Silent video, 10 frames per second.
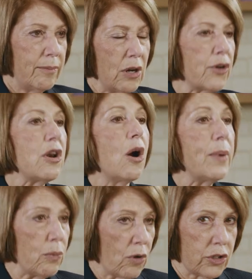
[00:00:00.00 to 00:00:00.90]
Not
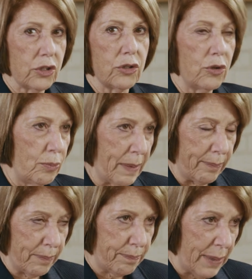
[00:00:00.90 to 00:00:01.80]
knowing what to do, but
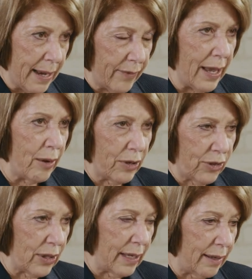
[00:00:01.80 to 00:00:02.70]
being there
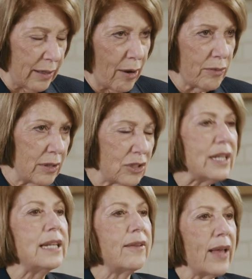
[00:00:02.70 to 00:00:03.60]
with the, you know,
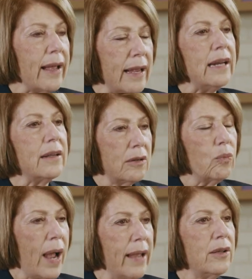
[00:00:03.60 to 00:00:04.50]
sitting there in a,
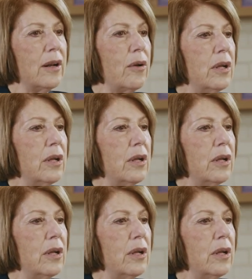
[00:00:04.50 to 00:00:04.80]
you know,